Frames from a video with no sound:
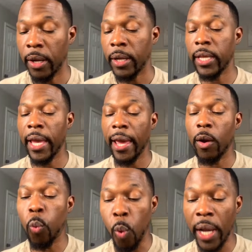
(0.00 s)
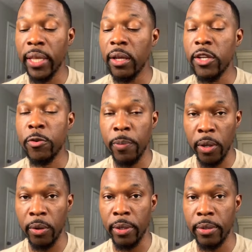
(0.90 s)
He had 1 year
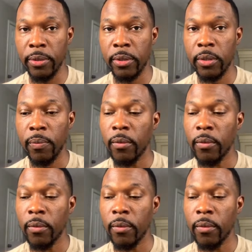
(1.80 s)
experience